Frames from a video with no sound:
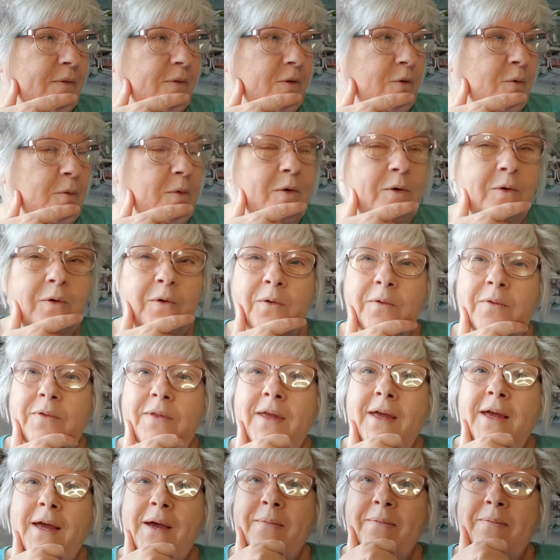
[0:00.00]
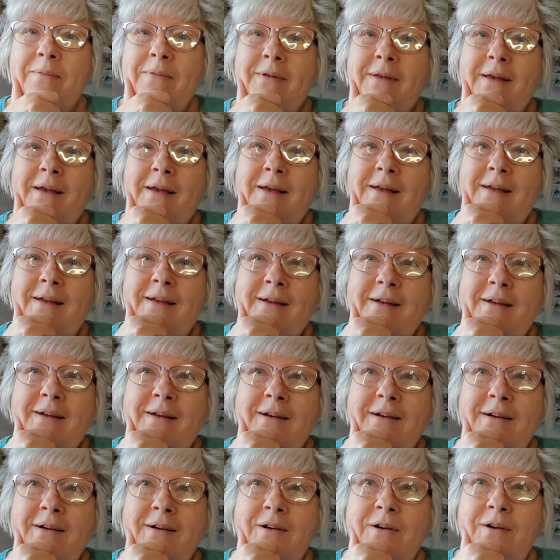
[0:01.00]
doing all them take
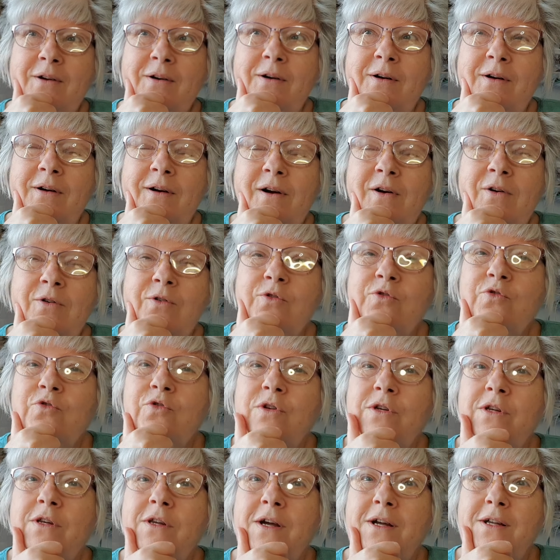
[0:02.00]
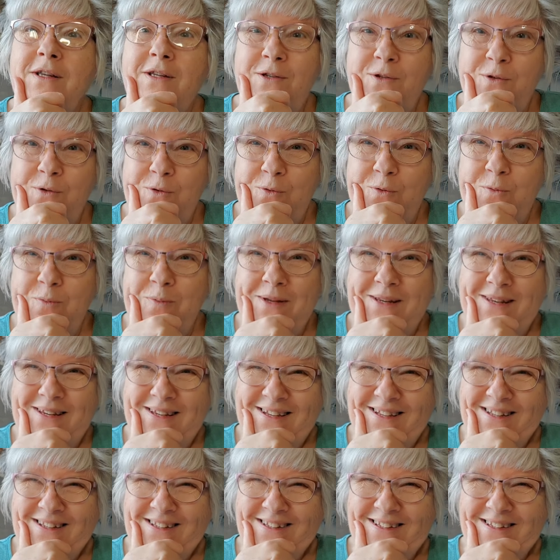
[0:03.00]
192
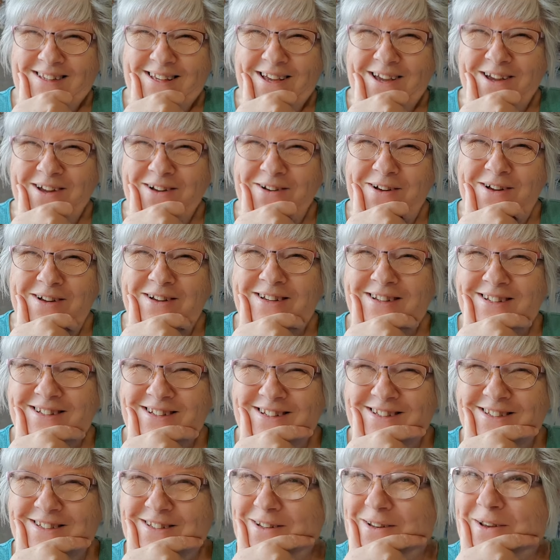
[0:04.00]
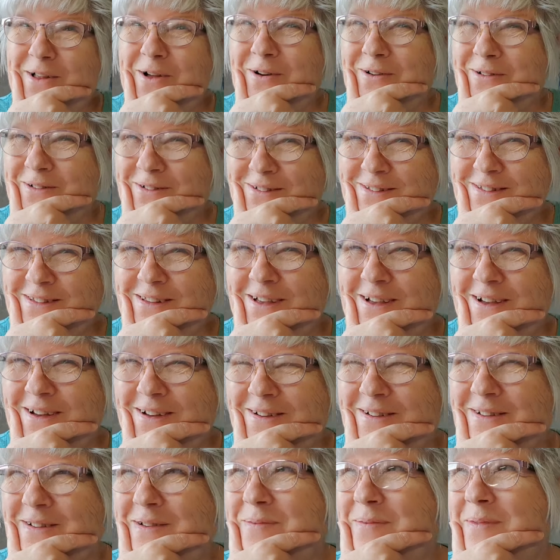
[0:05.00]
minutes, which is a long
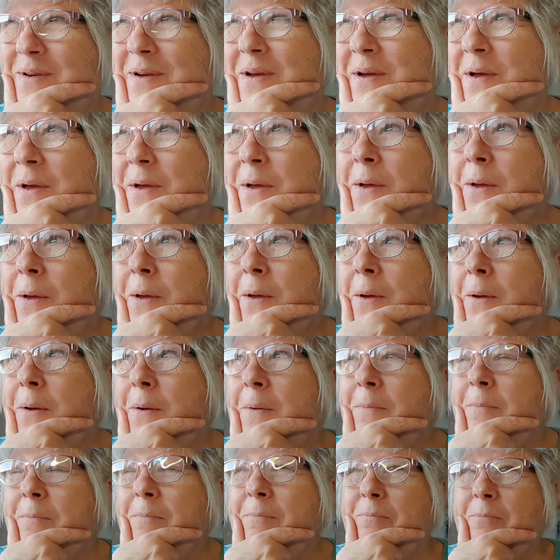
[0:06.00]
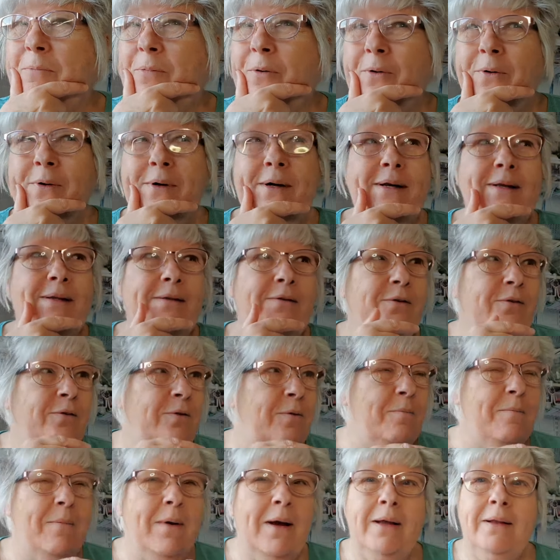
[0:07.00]
time. But it
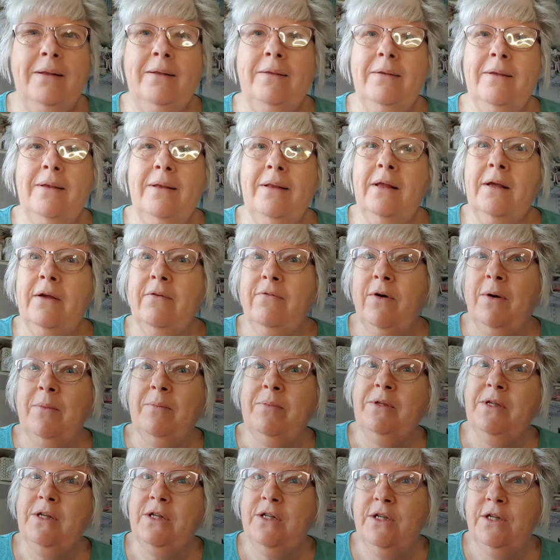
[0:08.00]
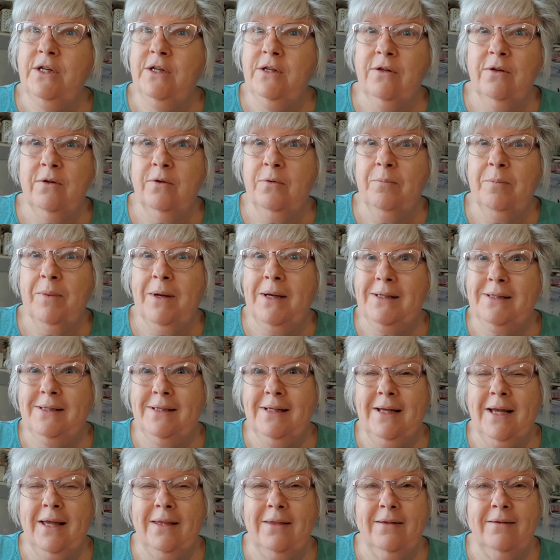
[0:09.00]
doesn't matter, like if I'm stitching some bags
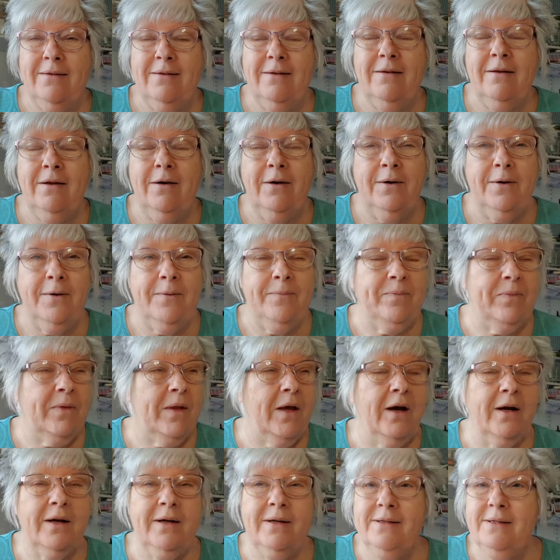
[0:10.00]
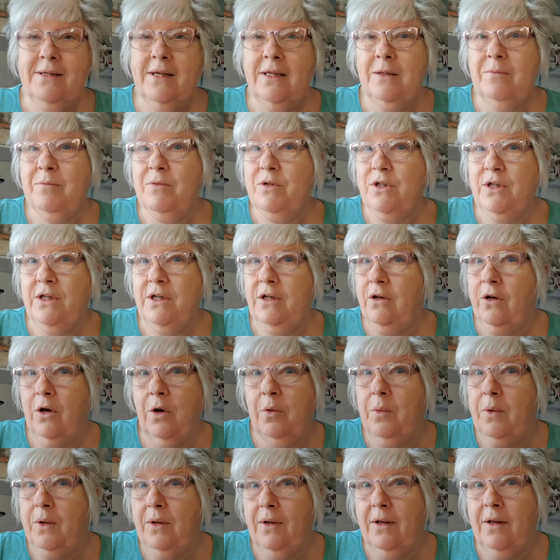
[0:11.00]
together tonight, I can set the machine
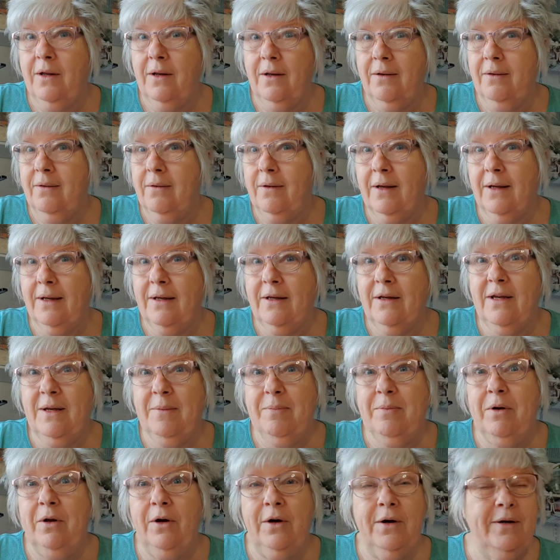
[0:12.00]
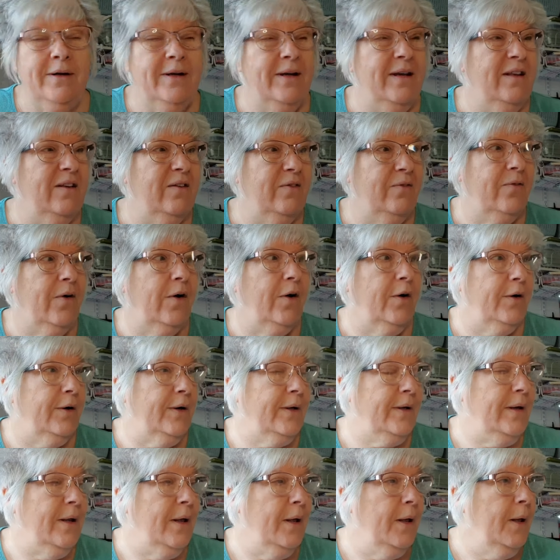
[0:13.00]
going and I can keep an eye on it, it's
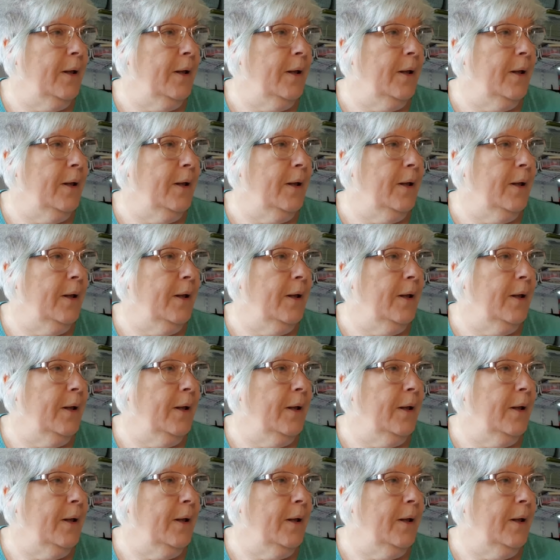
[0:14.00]
fine.